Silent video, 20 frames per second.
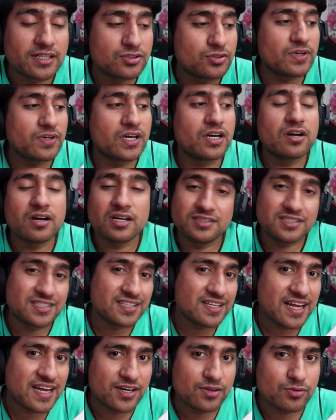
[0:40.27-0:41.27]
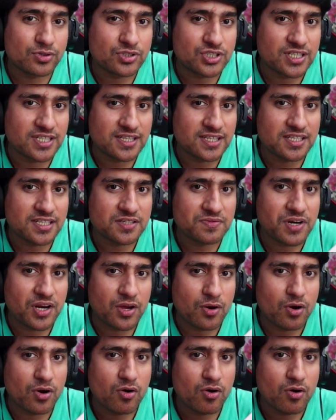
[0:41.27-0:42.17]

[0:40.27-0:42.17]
So we're going to answer that question in this video.